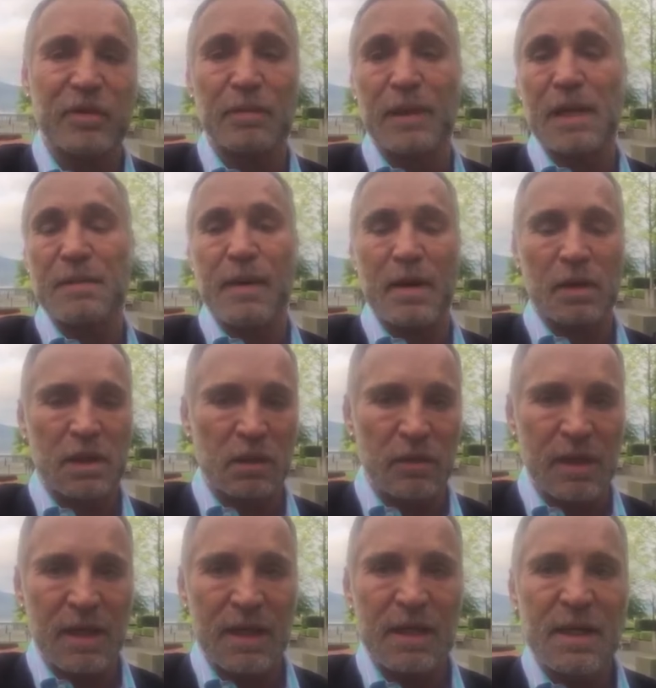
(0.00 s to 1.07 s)
be about
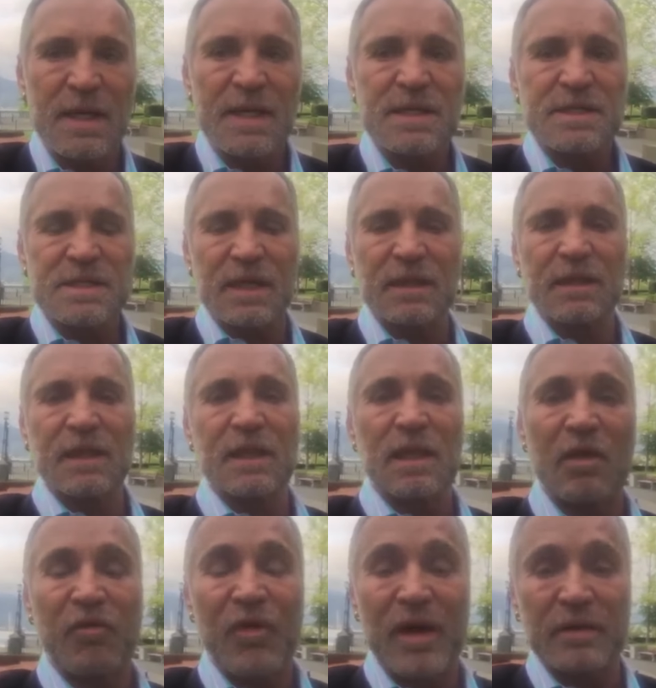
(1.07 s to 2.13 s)
career, suddenly they
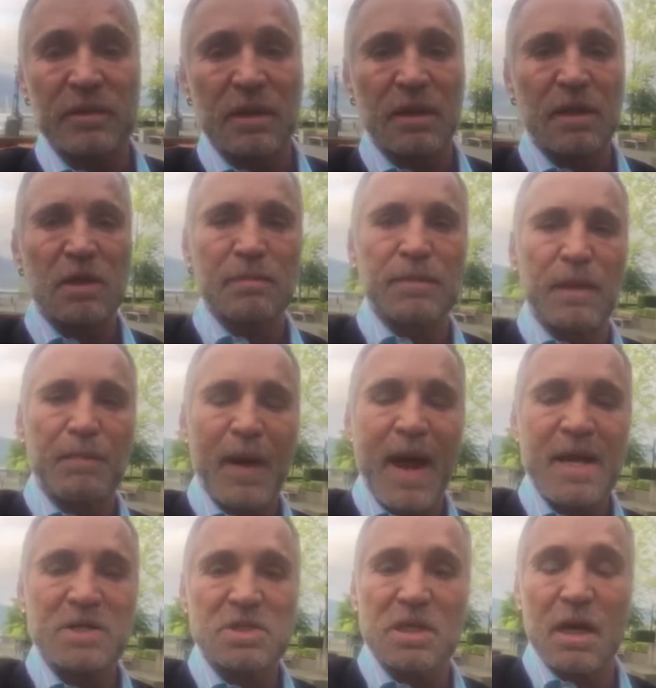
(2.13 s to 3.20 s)
found that they could be
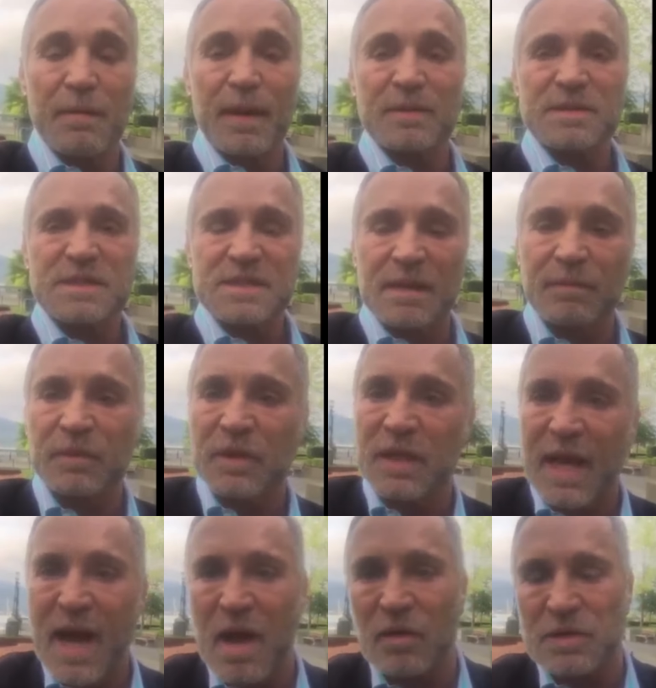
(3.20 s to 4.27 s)
passionate about something
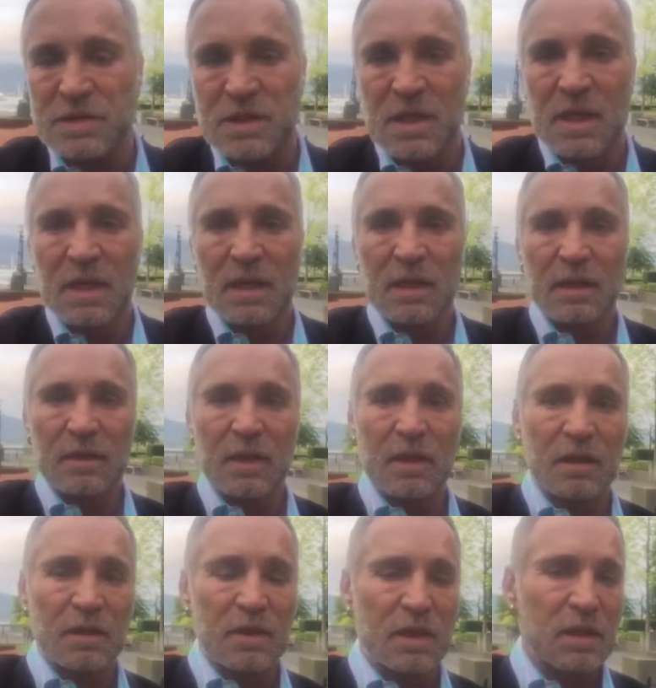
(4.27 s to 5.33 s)
else.
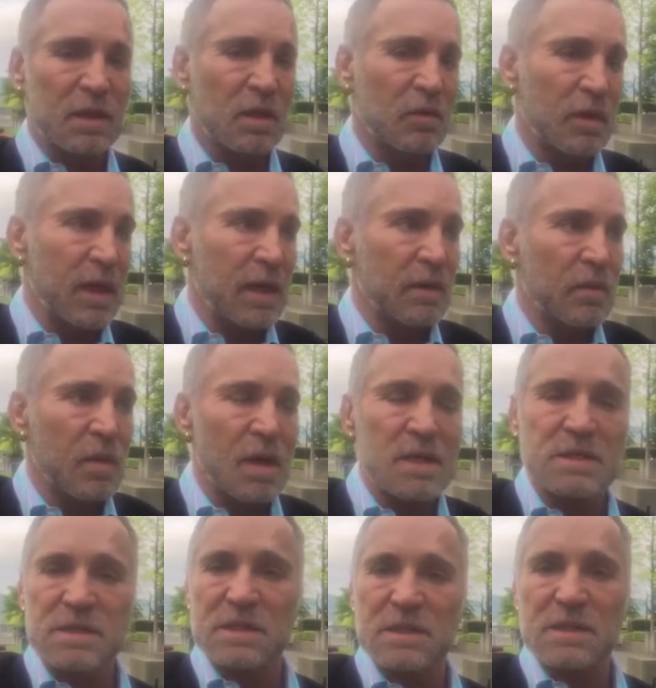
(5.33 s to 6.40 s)
The career
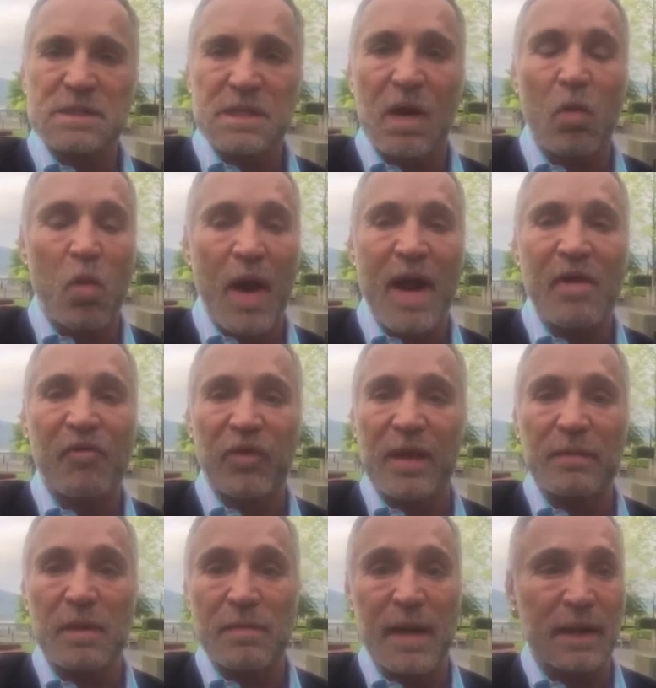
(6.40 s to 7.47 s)
was a way for them
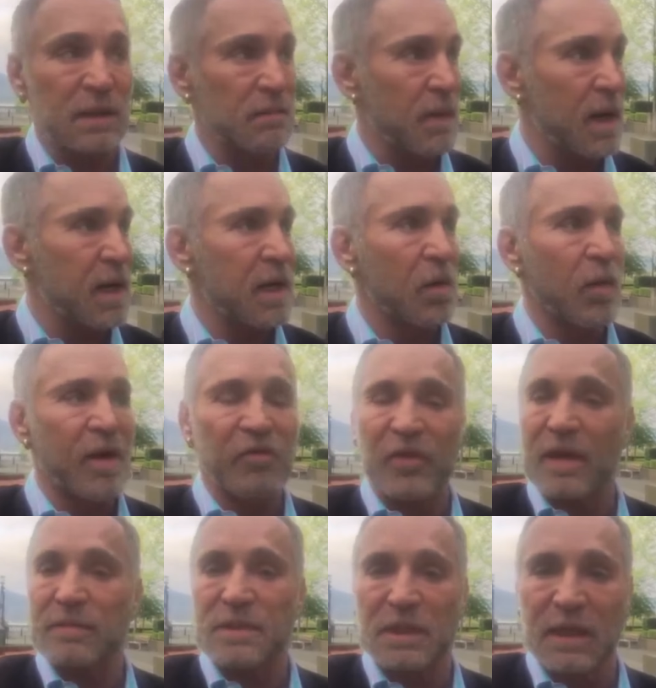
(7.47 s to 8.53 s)
to make the money, a way for
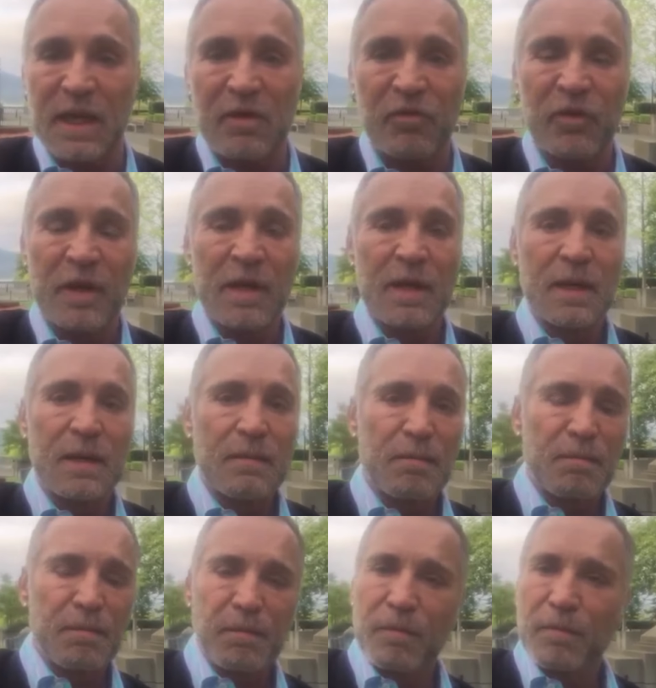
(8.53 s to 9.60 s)
them to live,
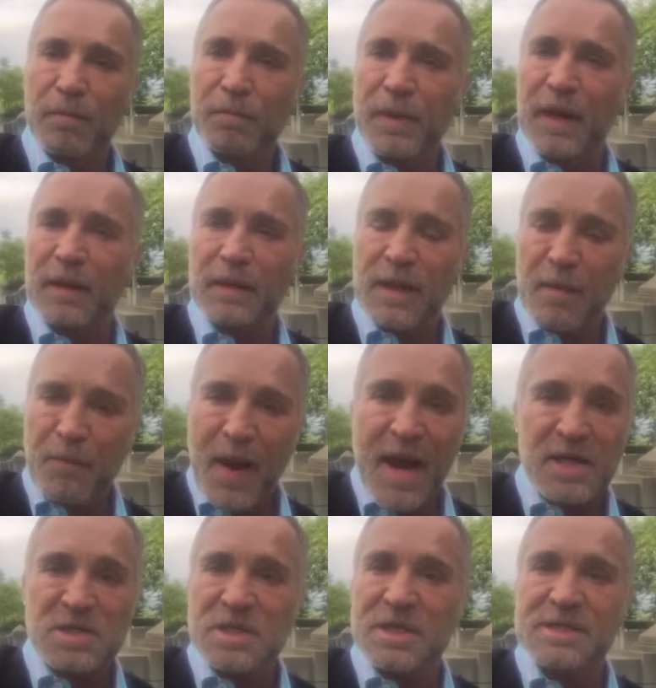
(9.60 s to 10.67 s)
but their
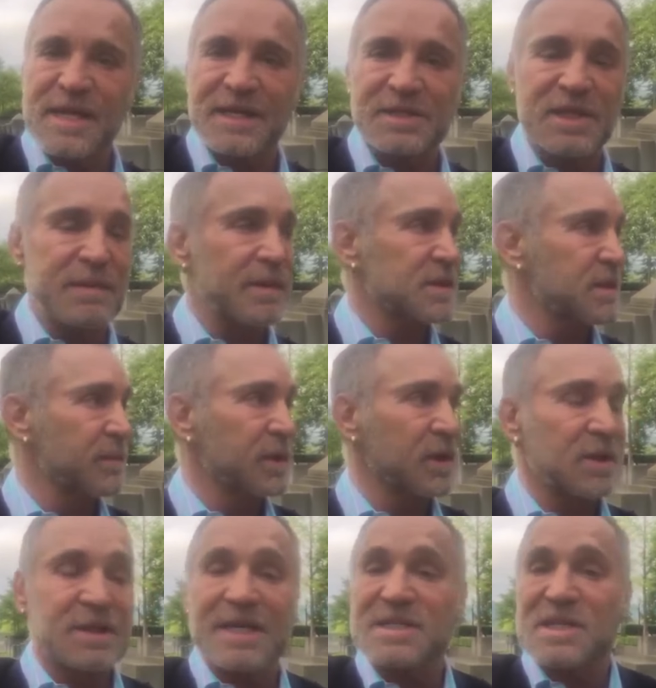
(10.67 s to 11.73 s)
passion is actually about something that
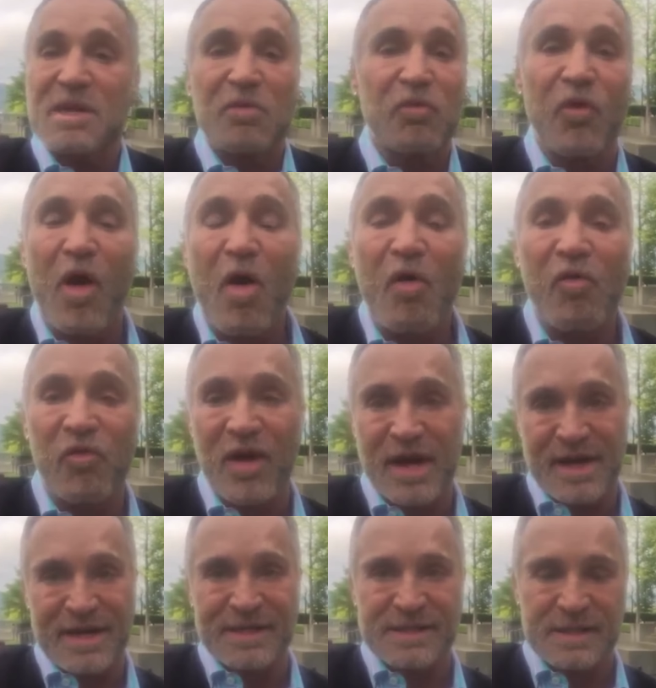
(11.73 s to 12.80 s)
doesn't involve
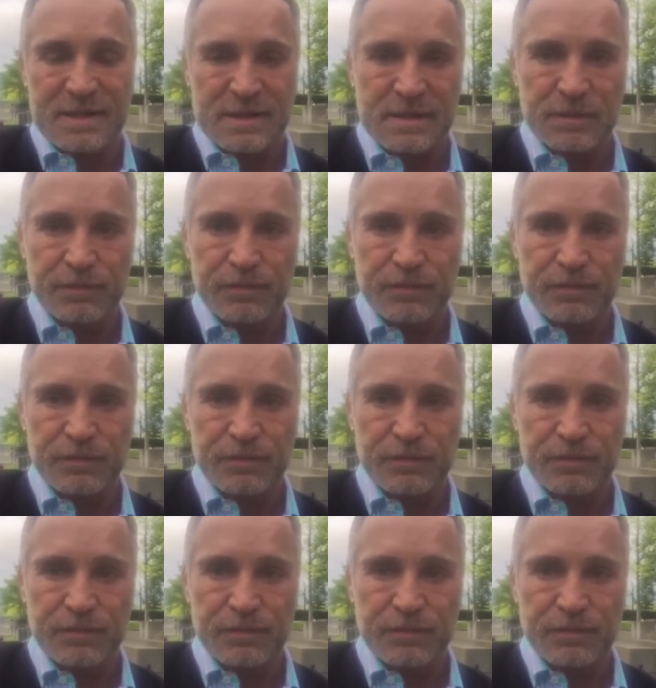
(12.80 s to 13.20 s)
finances.